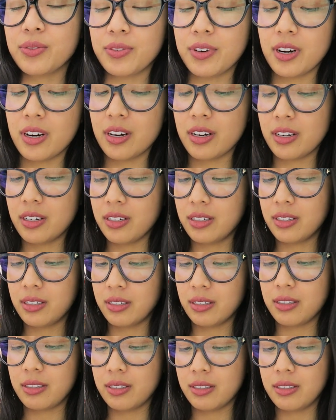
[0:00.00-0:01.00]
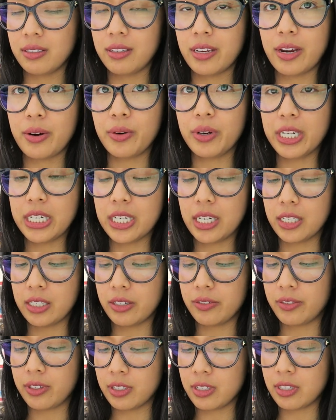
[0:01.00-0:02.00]
so far can't really tell
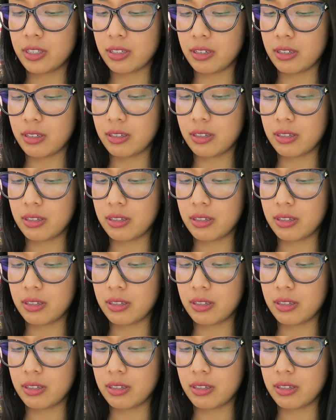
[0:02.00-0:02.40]
the difference.